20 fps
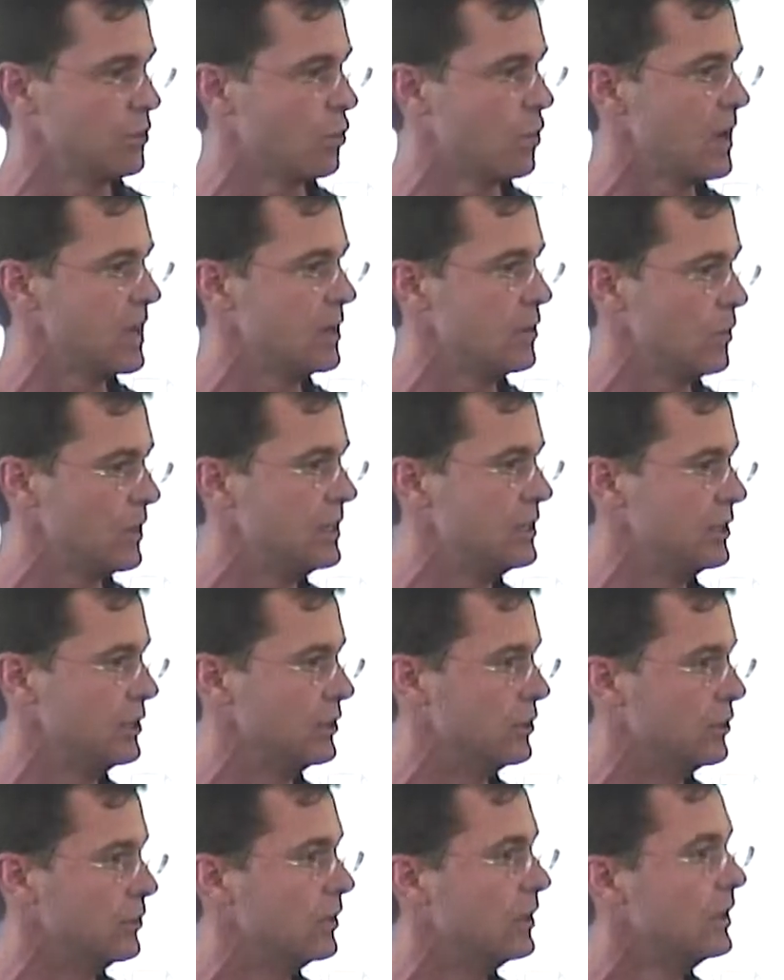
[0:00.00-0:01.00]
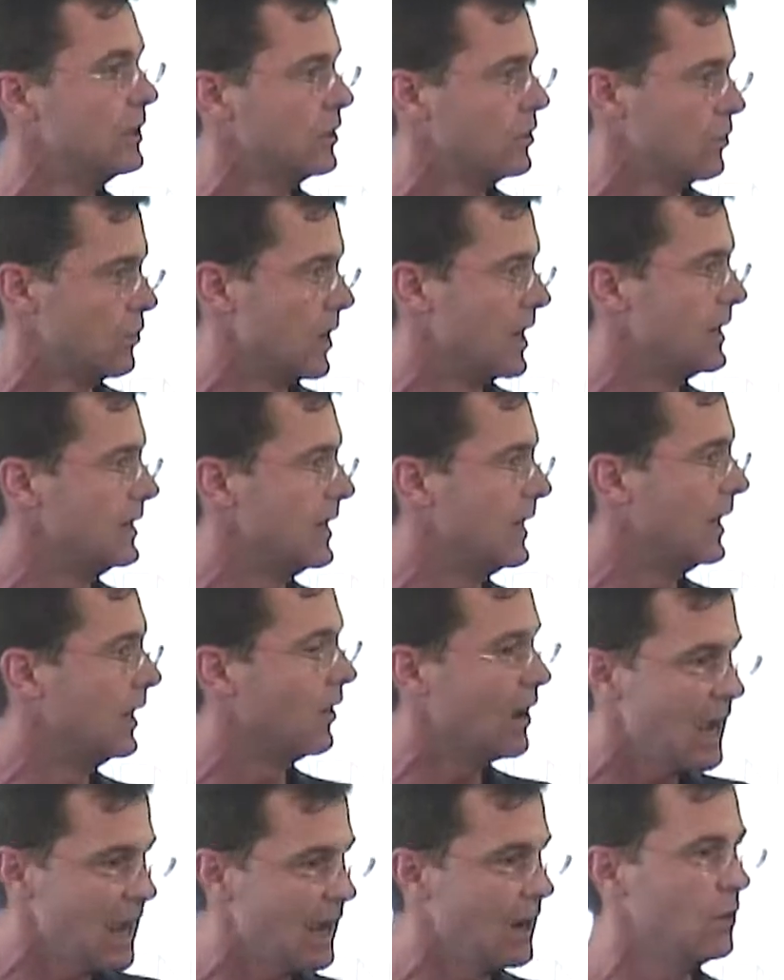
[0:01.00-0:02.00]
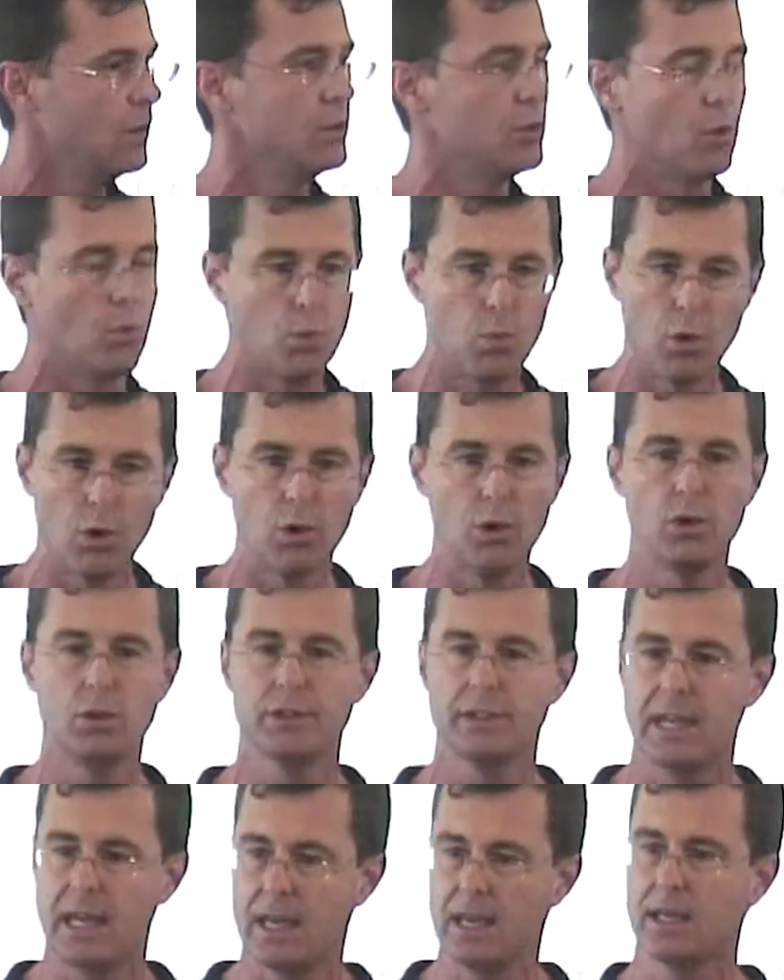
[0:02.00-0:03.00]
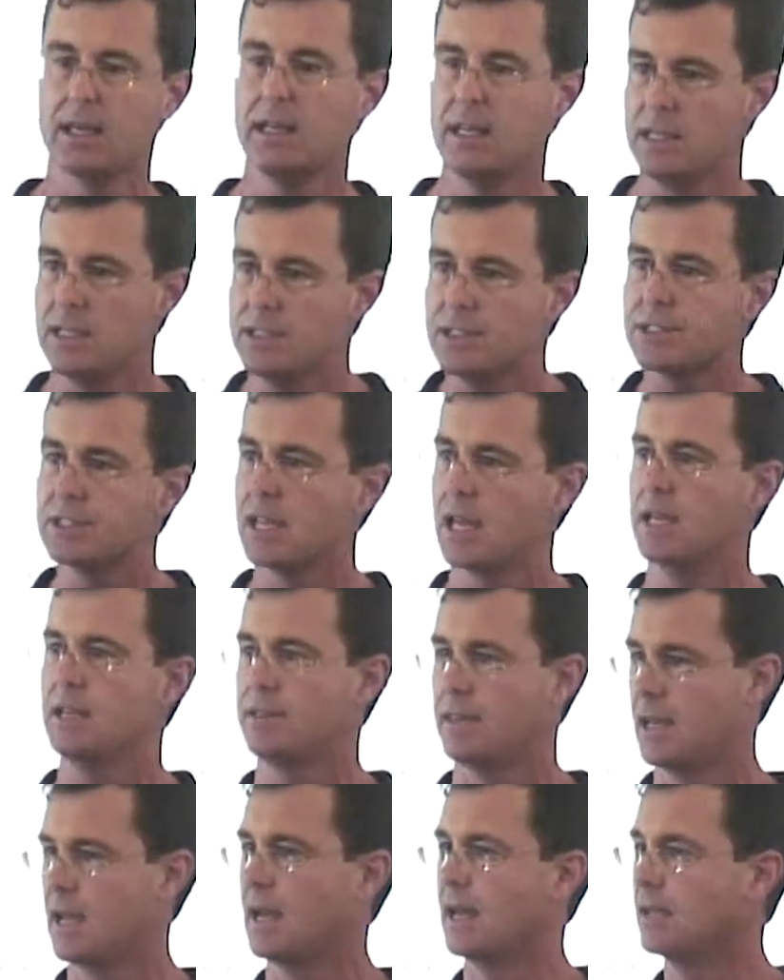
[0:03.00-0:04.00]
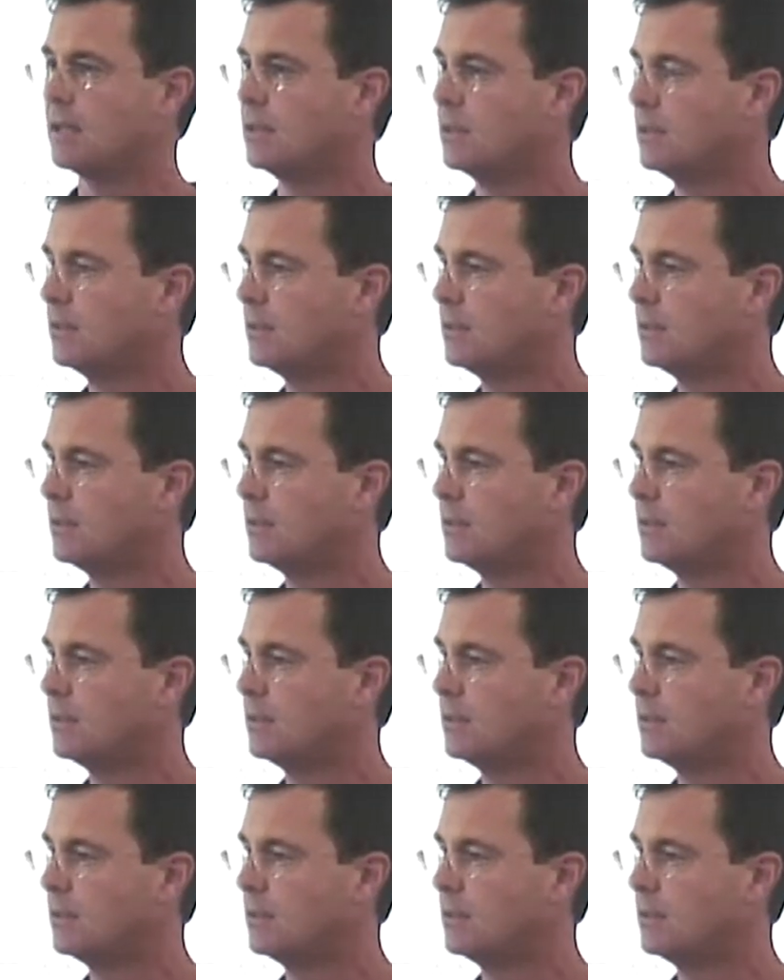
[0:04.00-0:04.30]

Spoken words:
the way we do right now. How in the world can he say that?